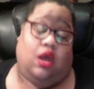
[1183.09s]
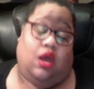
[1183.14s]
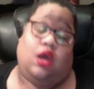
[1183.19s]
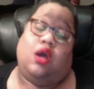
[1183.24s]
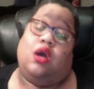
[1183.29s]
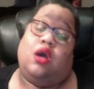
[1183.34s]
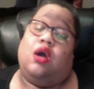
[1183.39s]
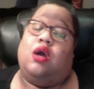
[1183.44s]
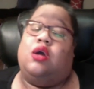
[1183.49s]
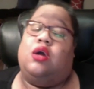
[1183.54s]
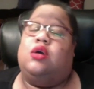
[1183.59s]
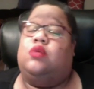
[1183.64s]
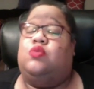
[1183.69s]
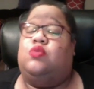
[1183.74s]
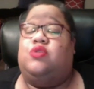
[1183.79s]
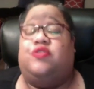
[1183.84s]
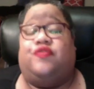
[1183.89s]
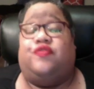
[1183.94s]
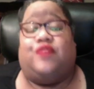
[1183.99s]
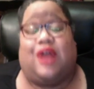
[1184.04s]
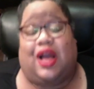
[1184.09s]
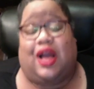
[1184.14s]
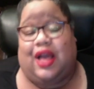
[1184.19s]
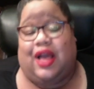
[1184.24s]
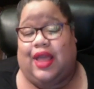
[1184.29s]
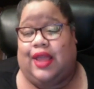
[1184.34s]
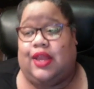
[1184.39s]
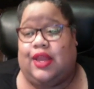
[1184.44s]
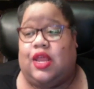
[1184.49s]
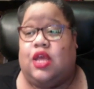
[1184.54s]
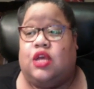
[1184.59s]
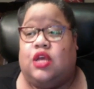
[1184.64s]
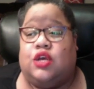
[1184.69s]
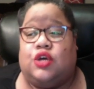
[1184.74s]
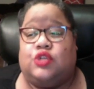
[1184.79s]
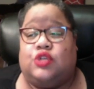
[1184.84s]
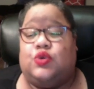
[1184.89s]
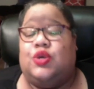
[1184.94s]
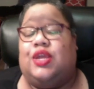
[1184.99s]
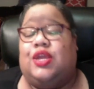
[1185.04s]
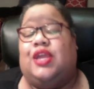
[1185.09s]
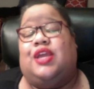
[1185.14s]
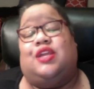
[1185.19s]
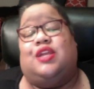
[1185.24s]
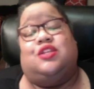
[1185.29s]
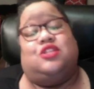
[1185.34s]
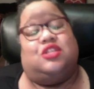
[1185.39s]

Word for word: Oh, well, fine. So again,